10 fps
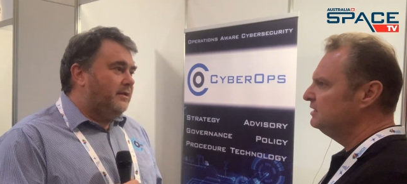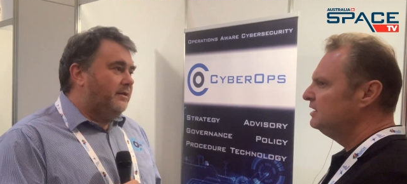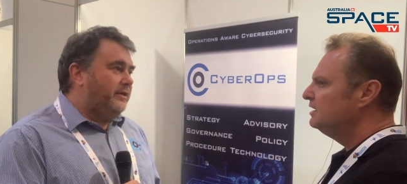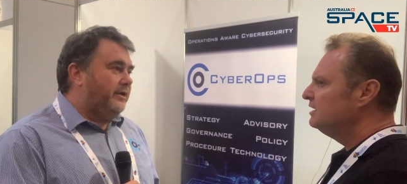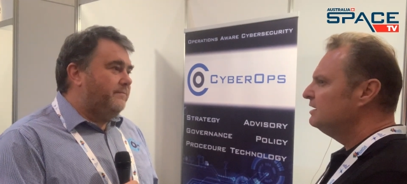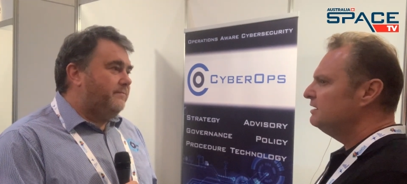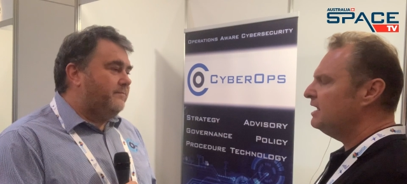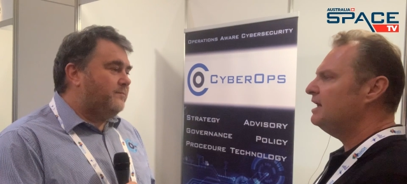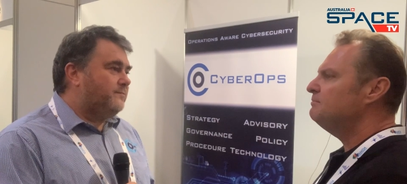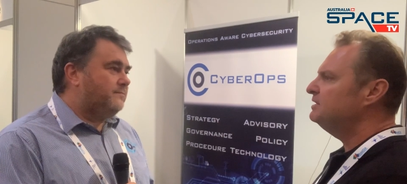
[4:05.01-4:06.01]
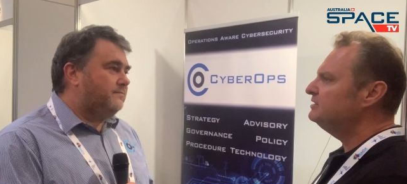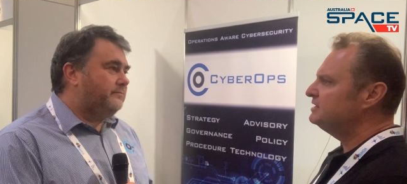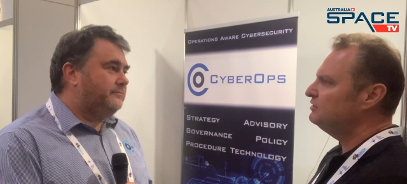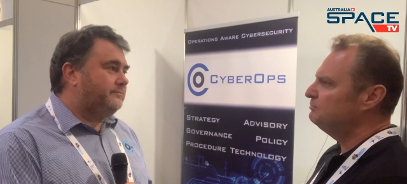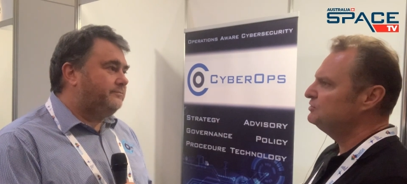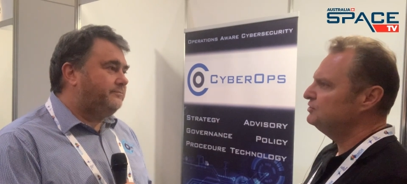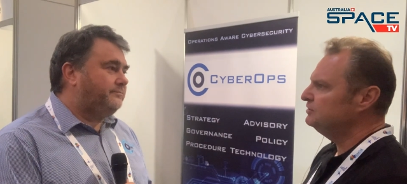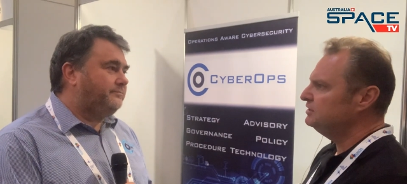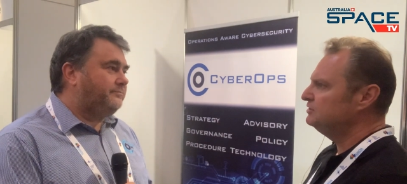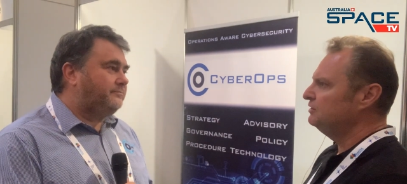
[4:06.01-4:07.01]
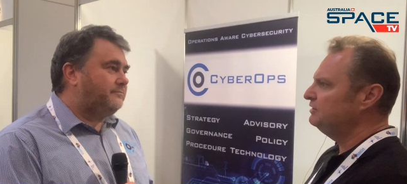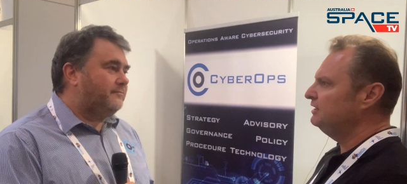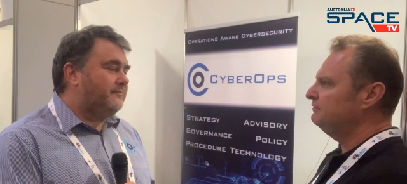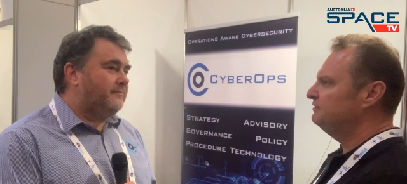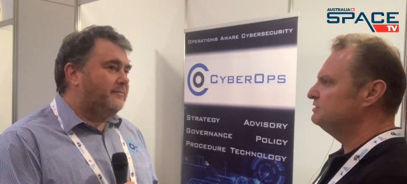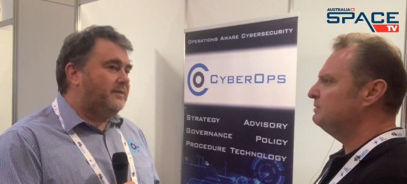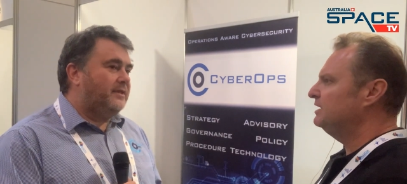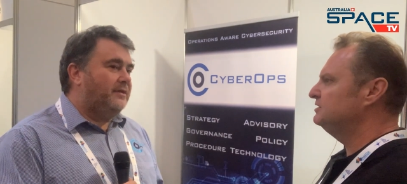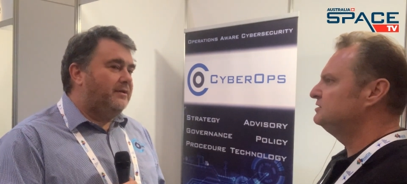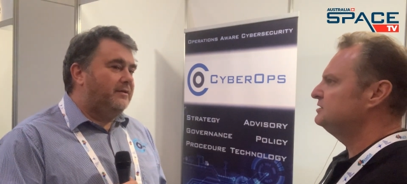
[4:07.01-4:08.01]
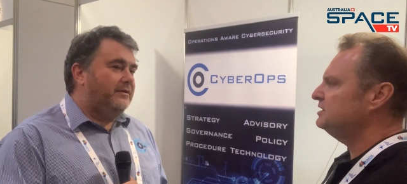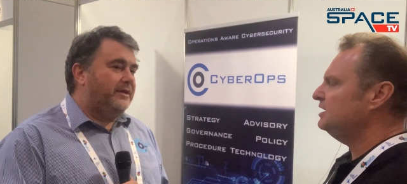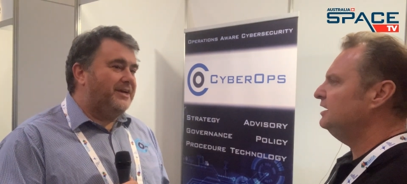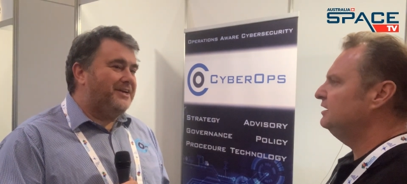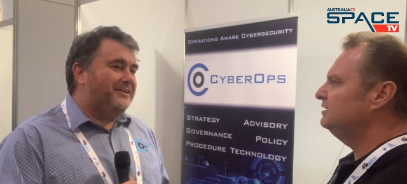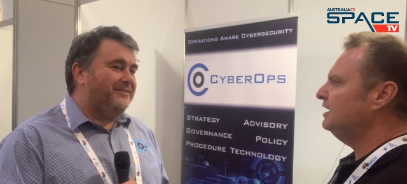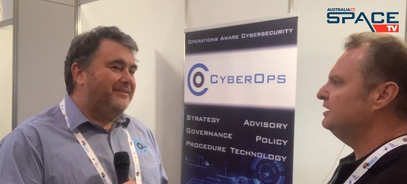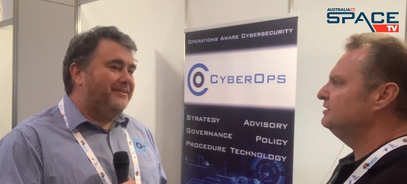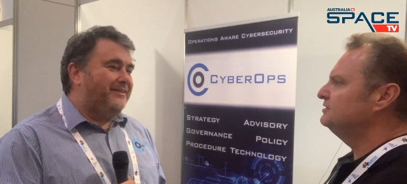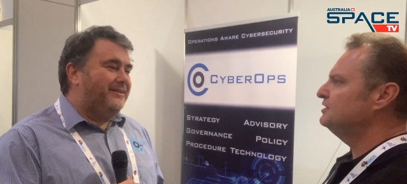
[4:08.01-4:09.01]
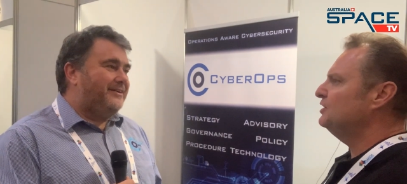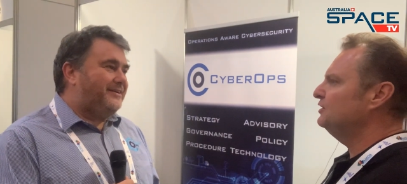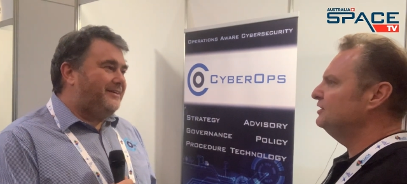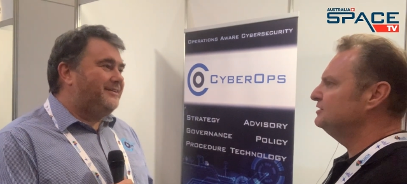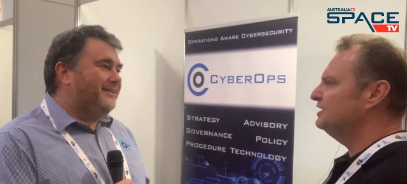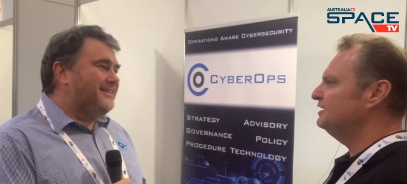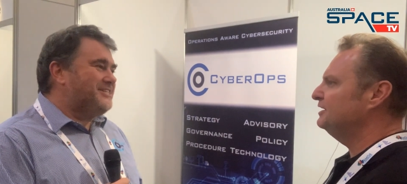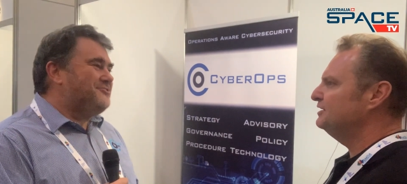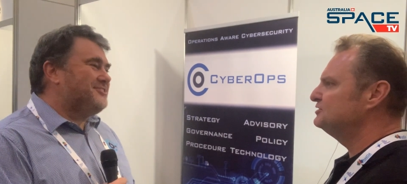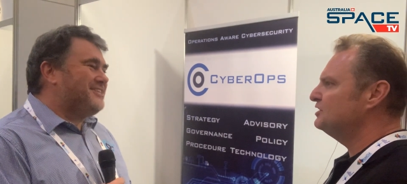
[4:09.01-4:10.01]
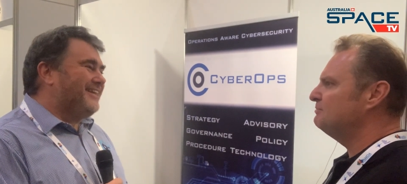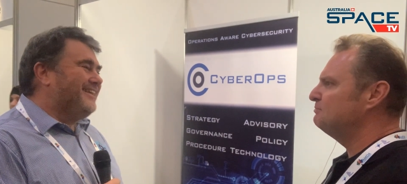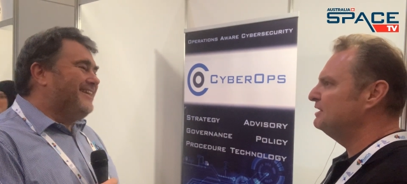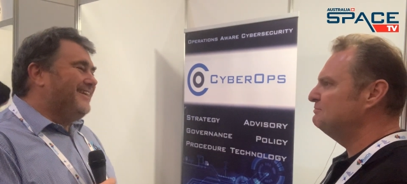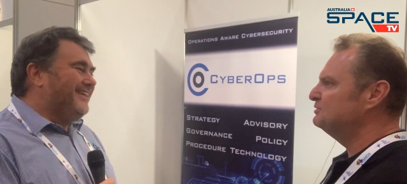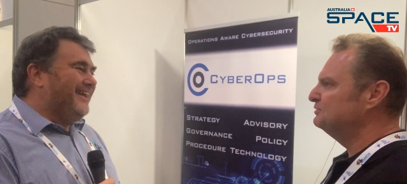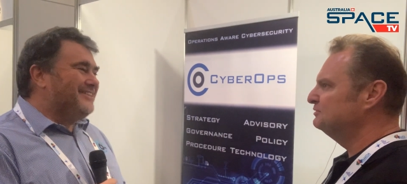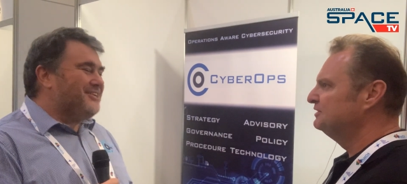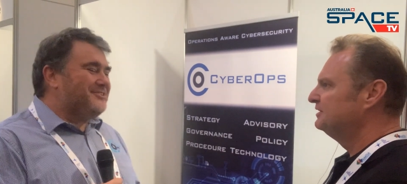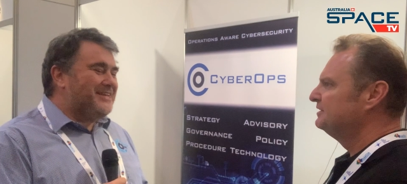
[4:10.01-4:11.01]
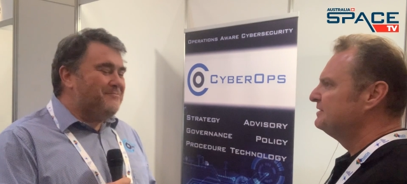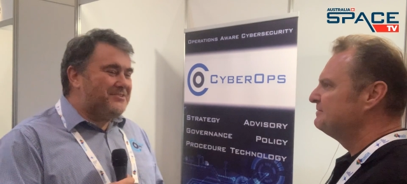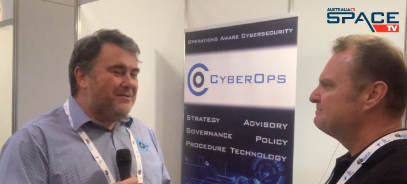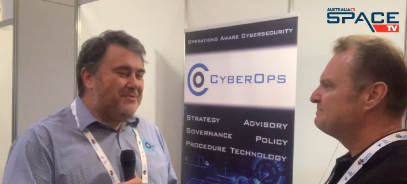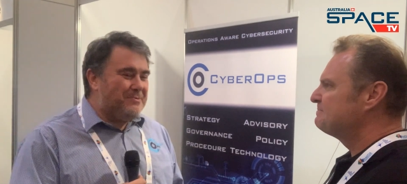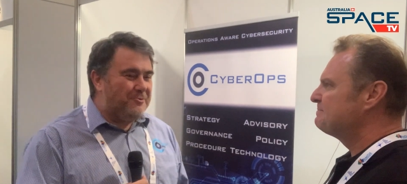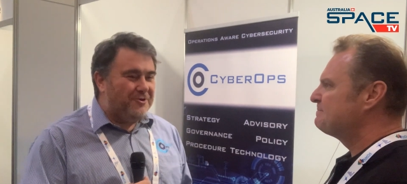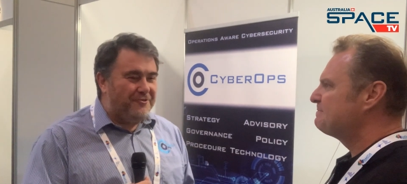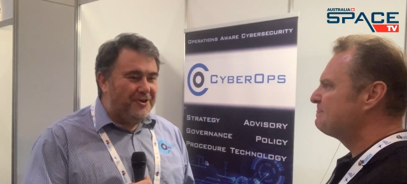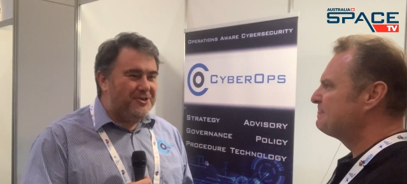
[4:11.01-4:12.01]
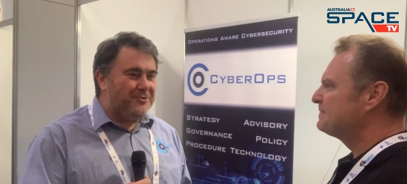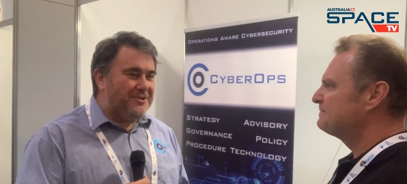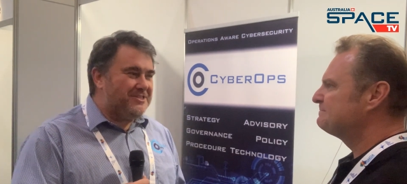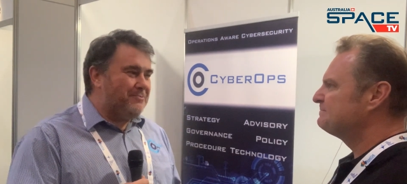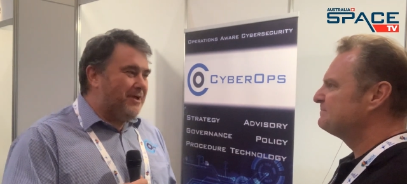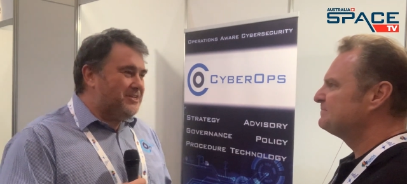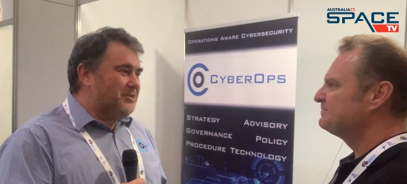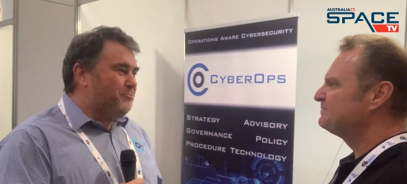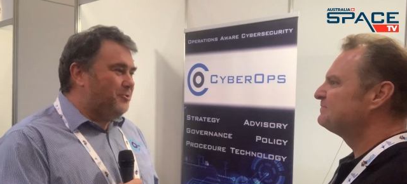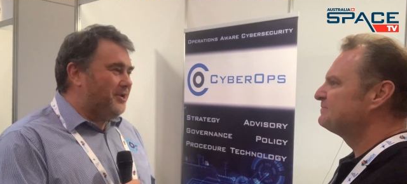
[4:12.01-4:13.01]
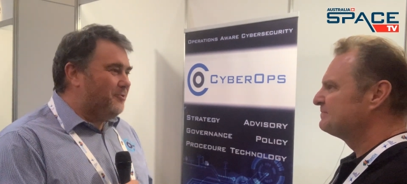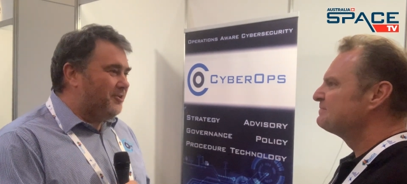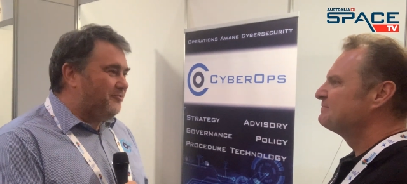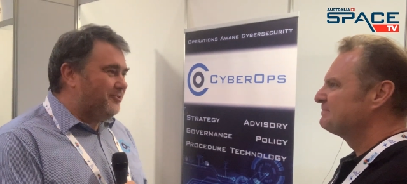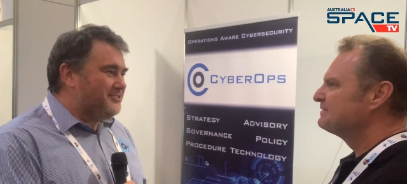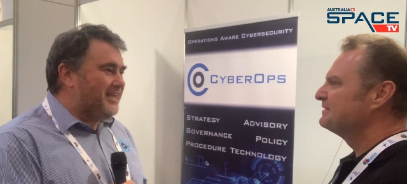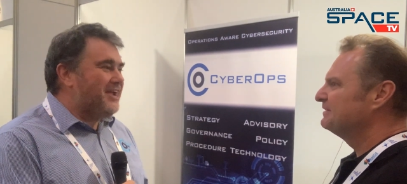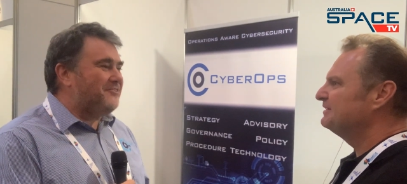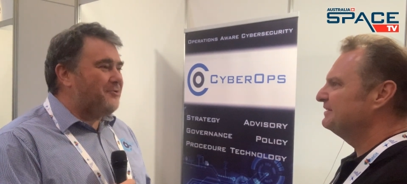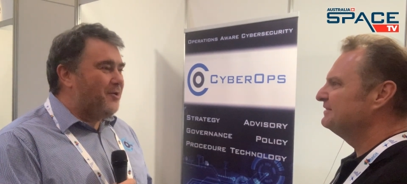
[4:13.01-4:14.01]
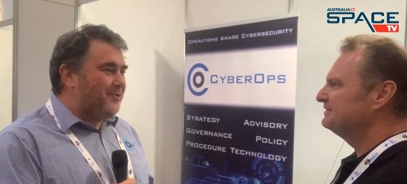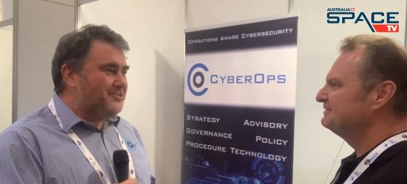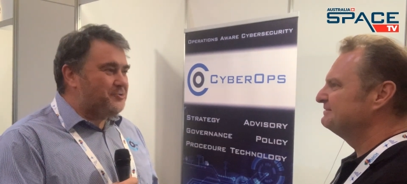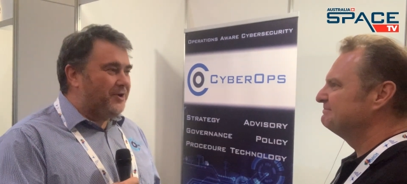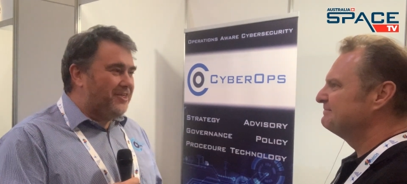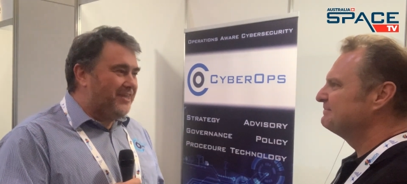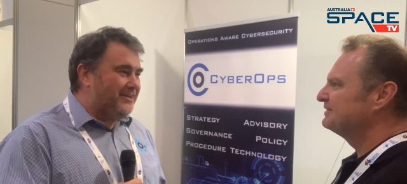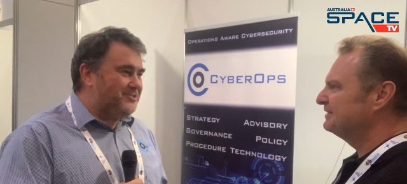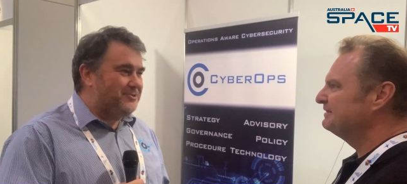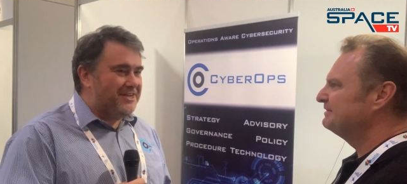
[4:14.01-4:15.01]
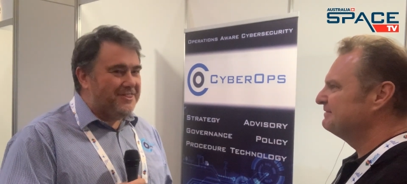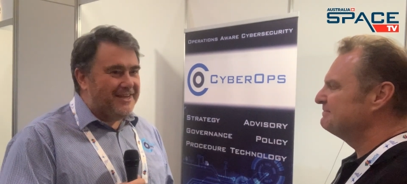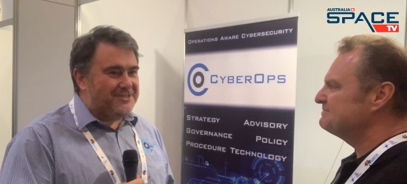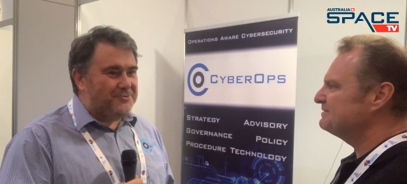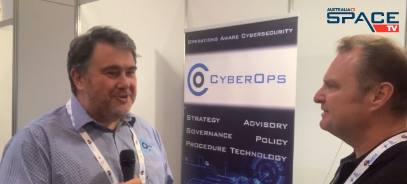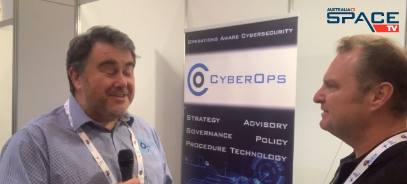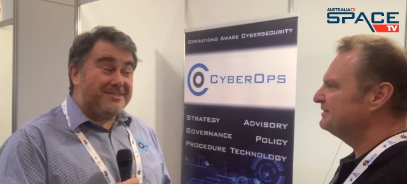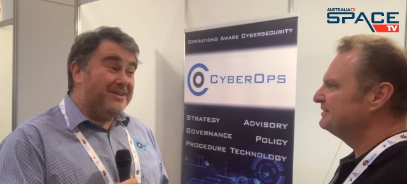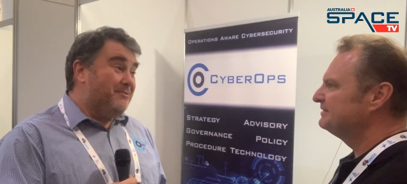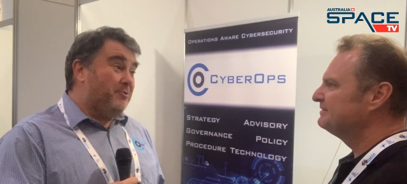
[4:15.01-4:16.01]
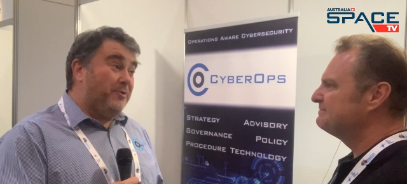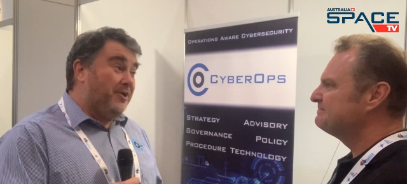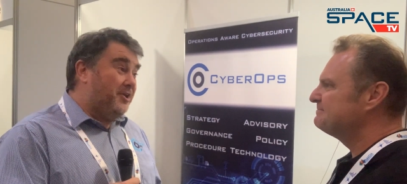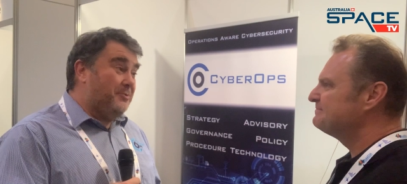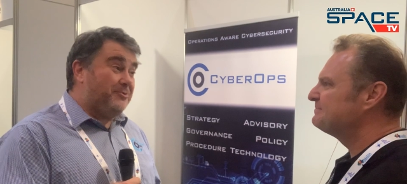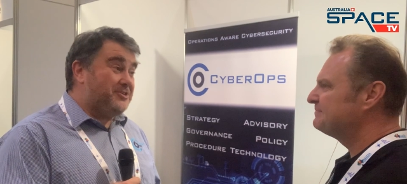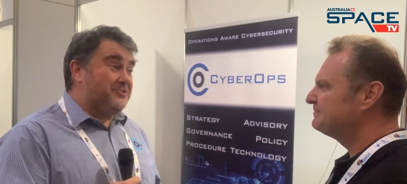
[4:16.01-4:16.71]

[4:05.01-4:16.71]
Speaker 1: Yeah. How big is that opportunity? Do you think for space and yeah. and, uh, and cyber people? Yeah. So some
Speaker 2: some people refer to it as the magic pudding workforce. So everyone wants twenty thousand or ten thousand workers, but we only produce